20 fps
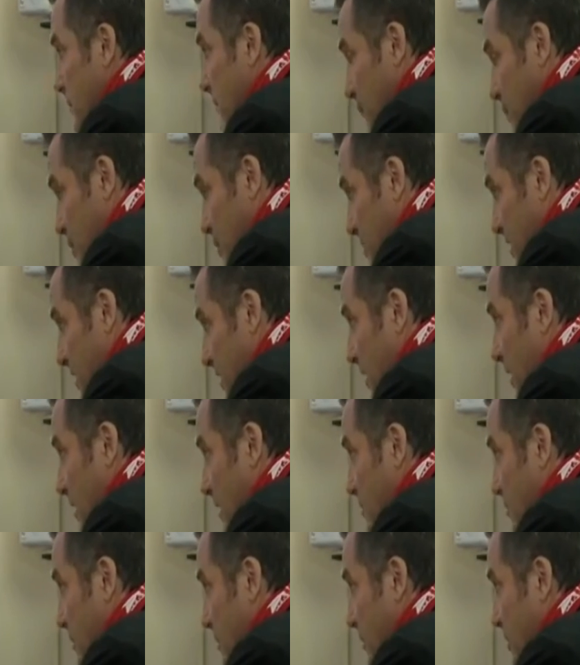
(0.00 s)
I appreciate it,
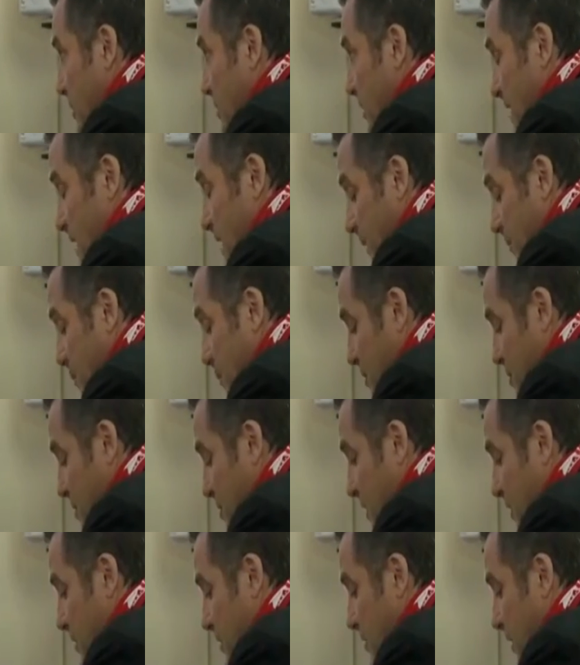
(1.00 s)
Councilwoman. And I
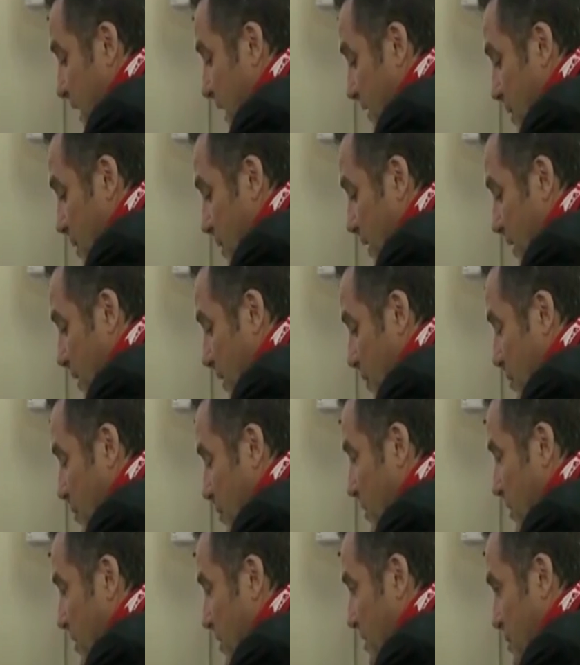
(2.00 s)
appreciate, I know
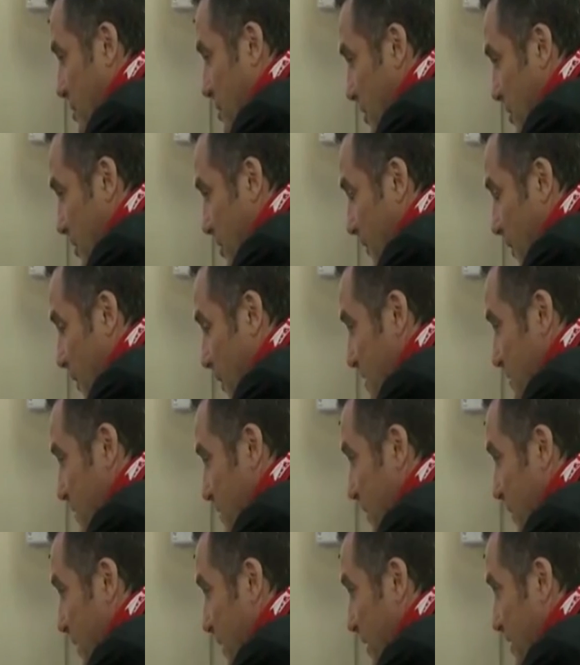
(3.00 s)
how concerned you've always
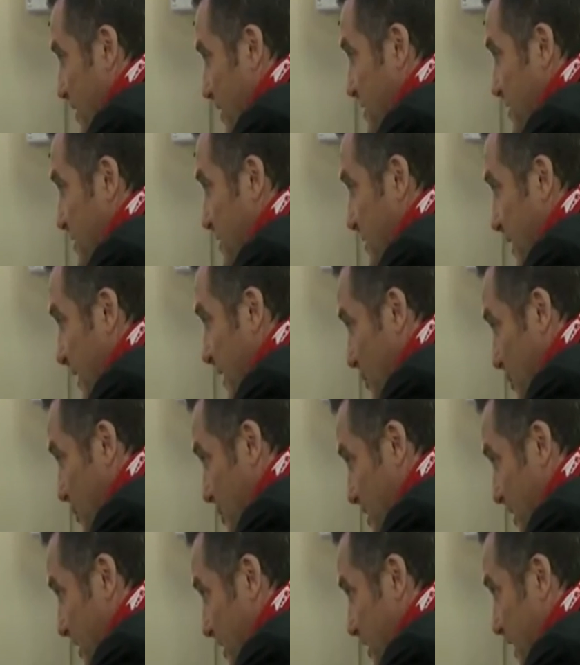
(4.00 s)
been about this, and I
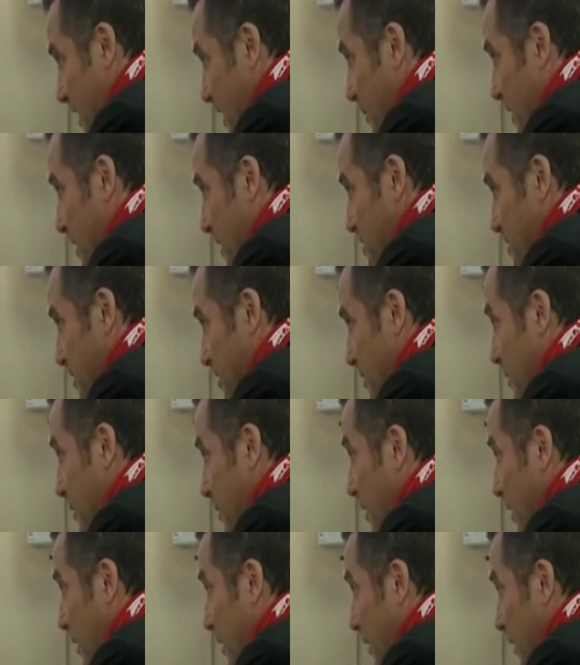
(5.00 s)
appreciate that about
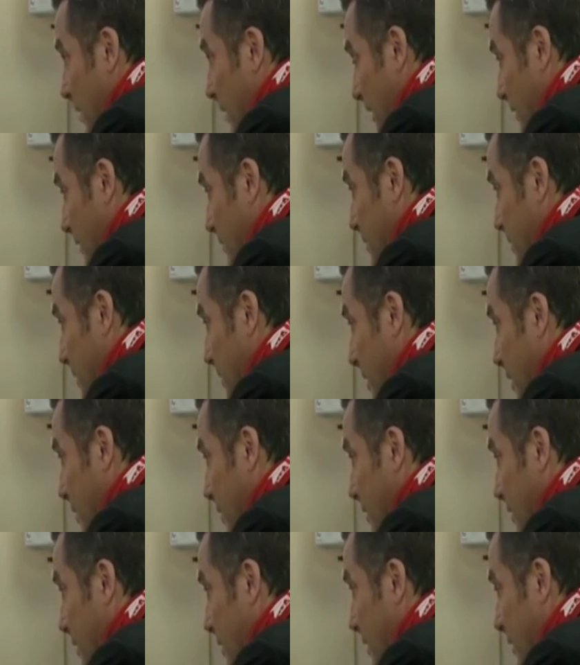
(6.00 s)
you. And, you
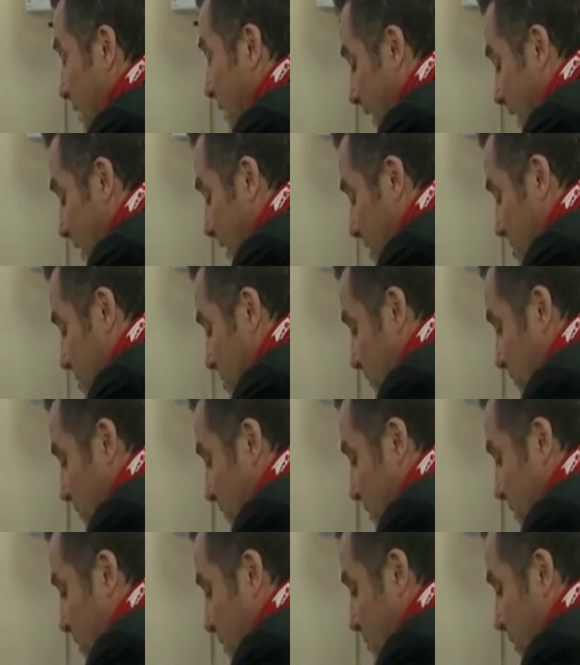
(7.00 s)
know, I also
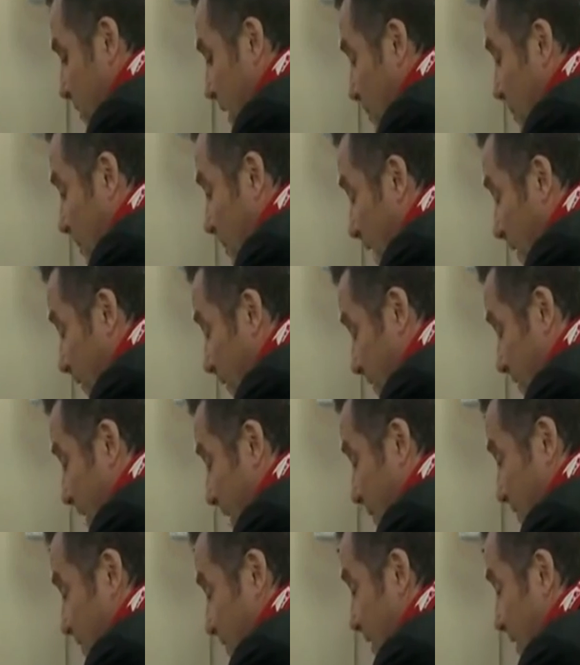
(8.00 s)
feel, I'm, I, am
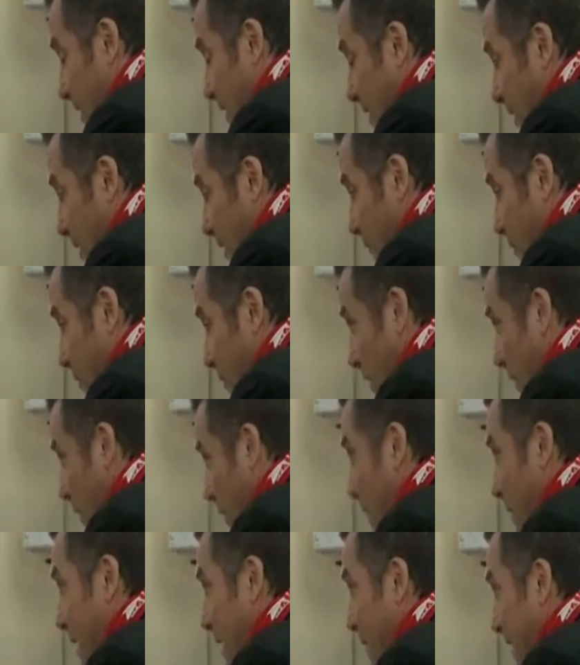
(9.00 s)
i am very careful. I
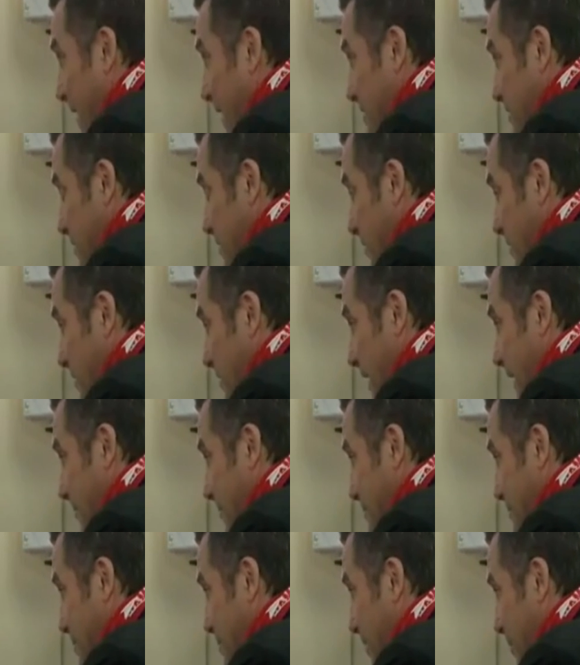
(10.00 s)
wear my mask at all
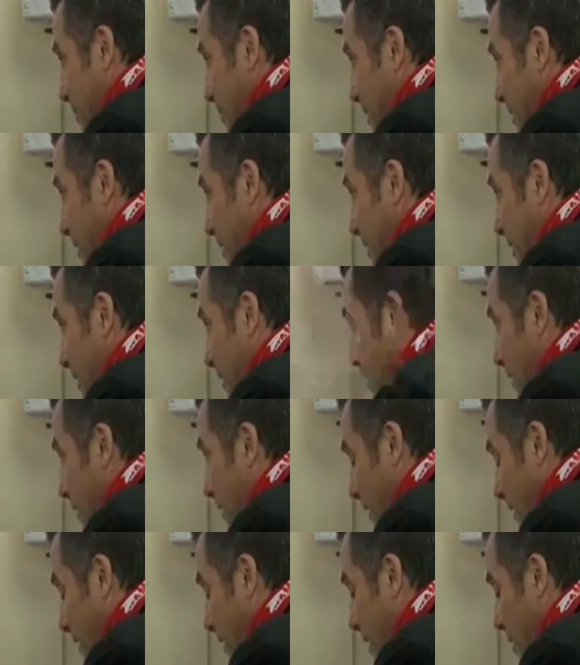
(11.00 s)
times in public.
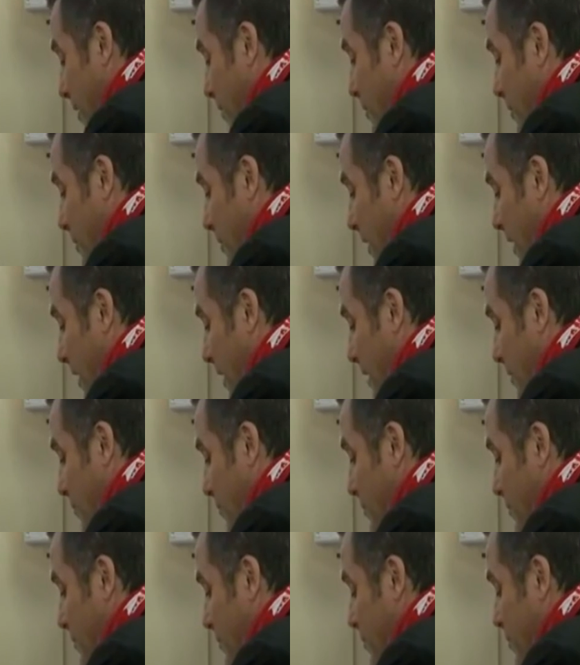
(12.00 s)
You know,
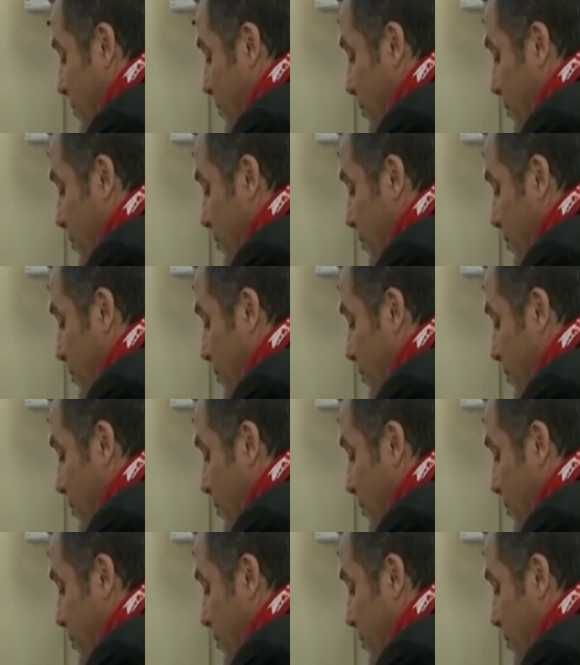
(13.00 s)
um,